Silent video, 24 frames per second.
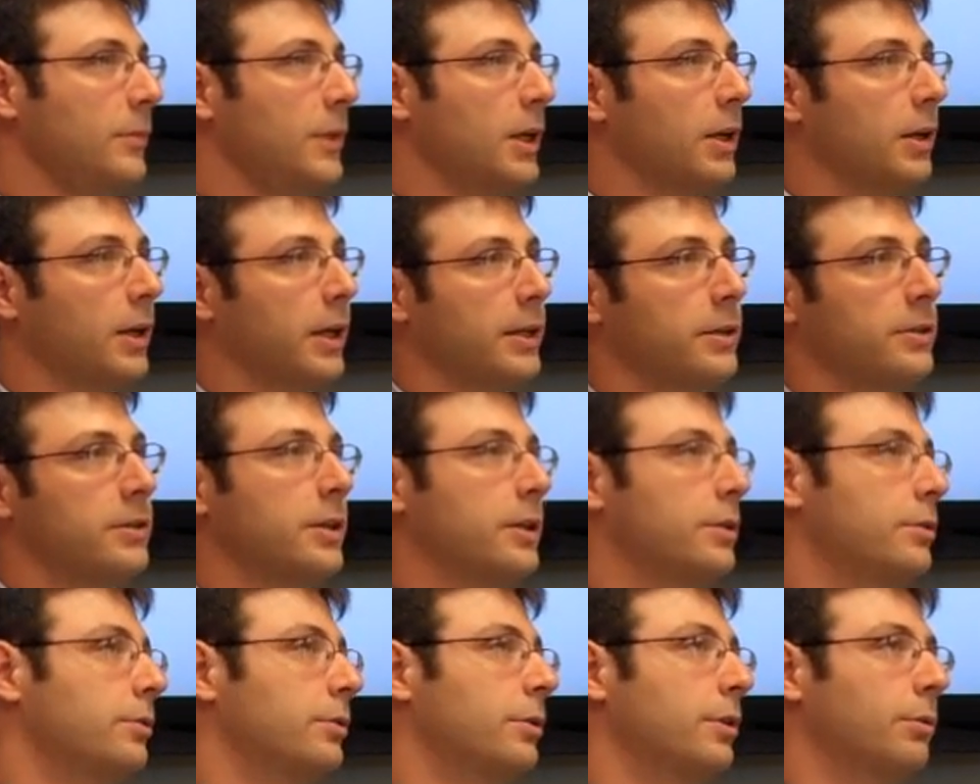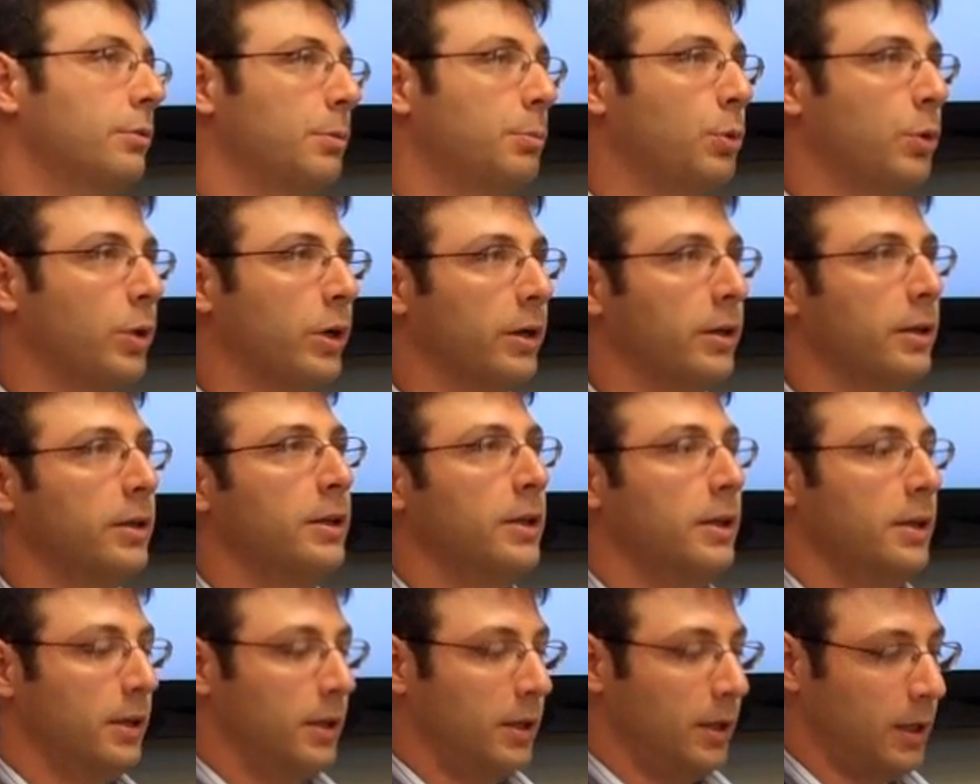And I can send you to the report.
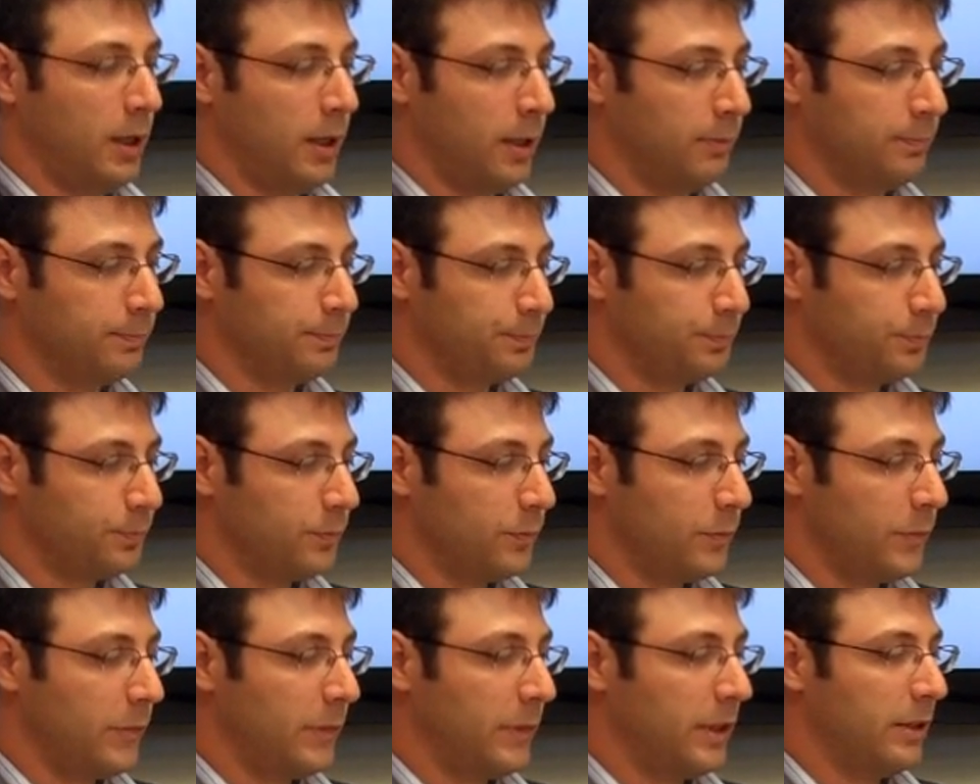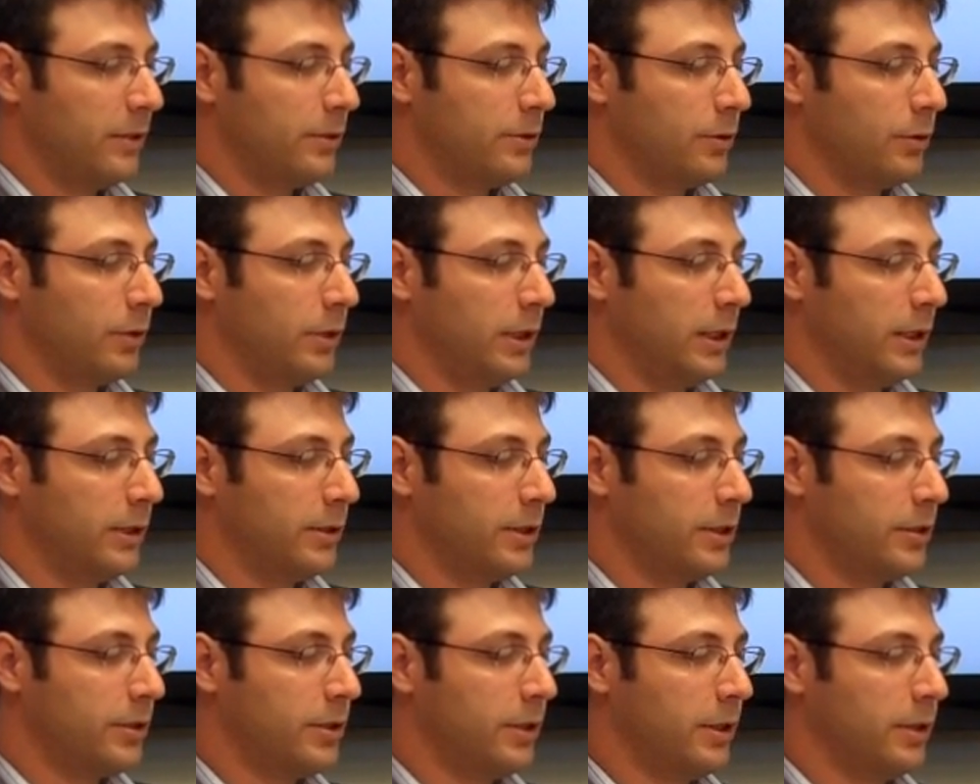So the
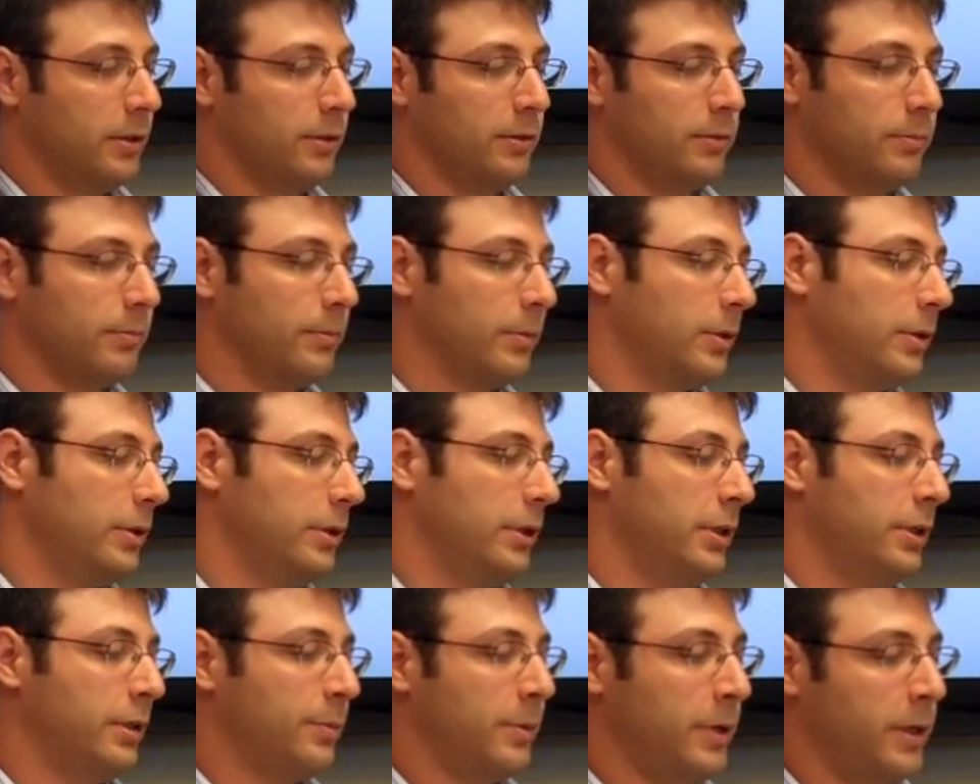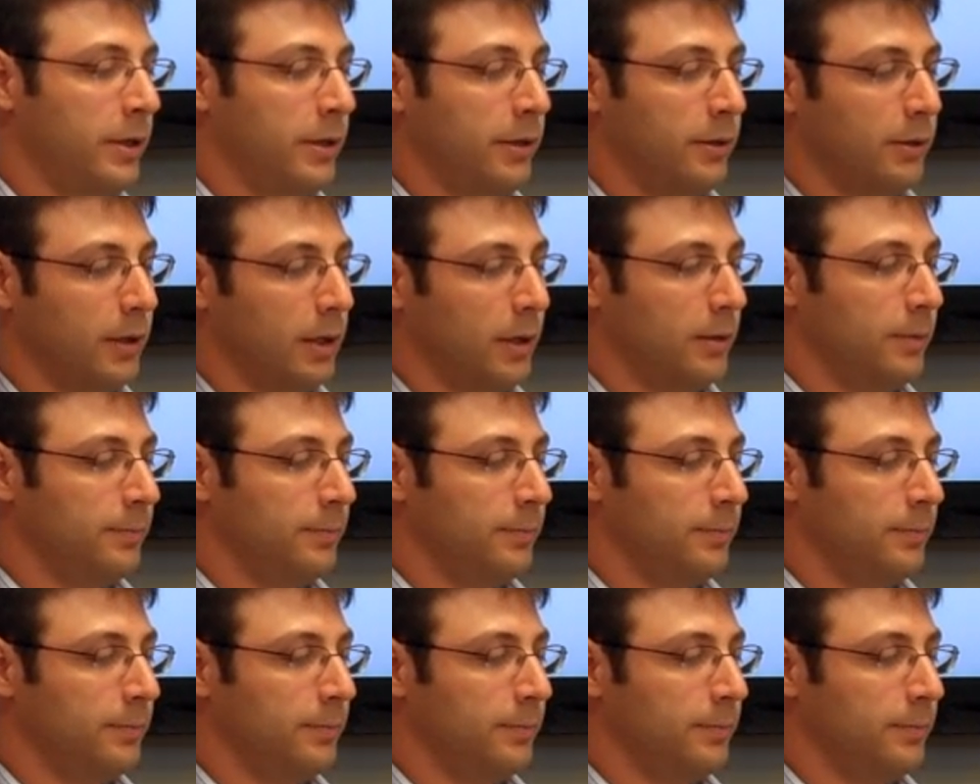existing independent